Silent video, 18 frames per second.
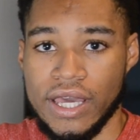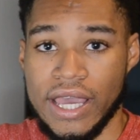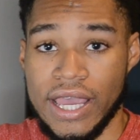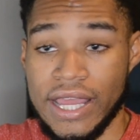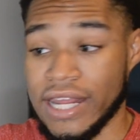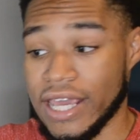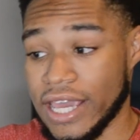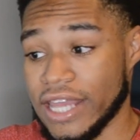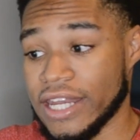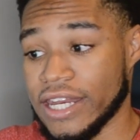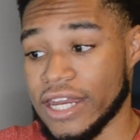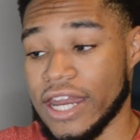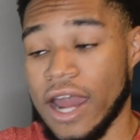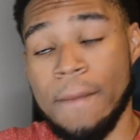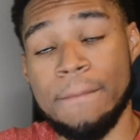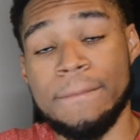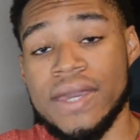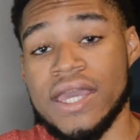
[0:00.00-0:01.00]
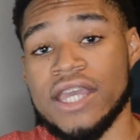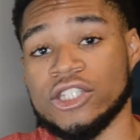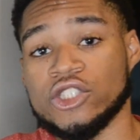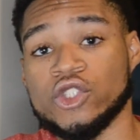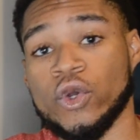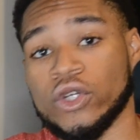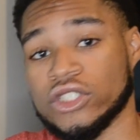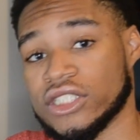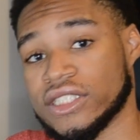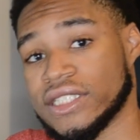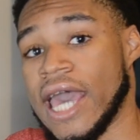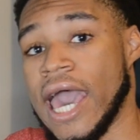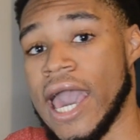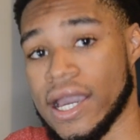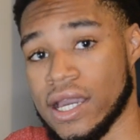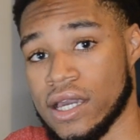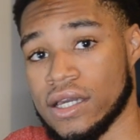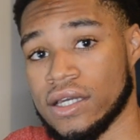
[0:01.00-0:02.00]
And it ended up being Georgia Tech.
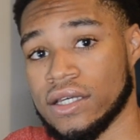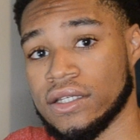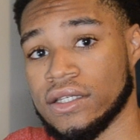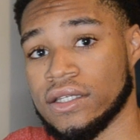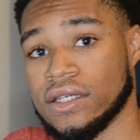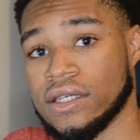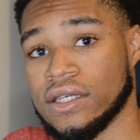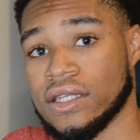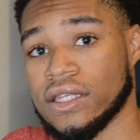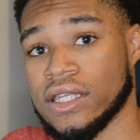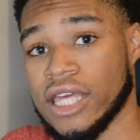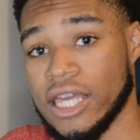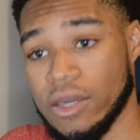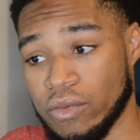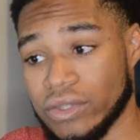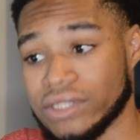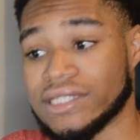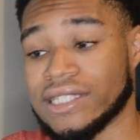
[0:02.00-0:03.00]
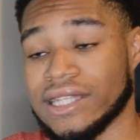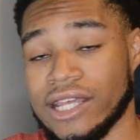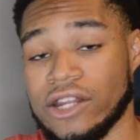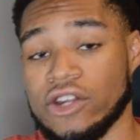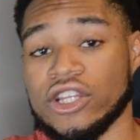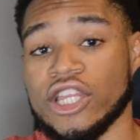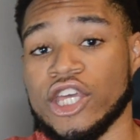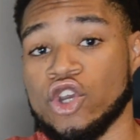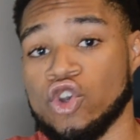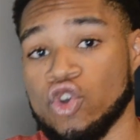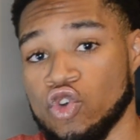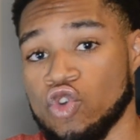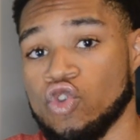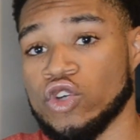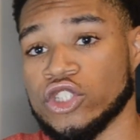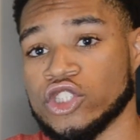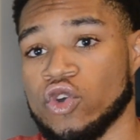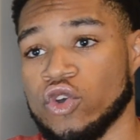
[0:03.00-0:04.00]
It was literally
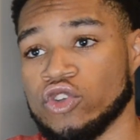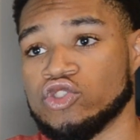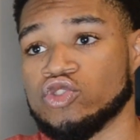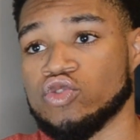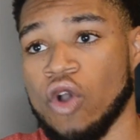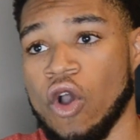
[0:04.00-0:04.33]
who is going to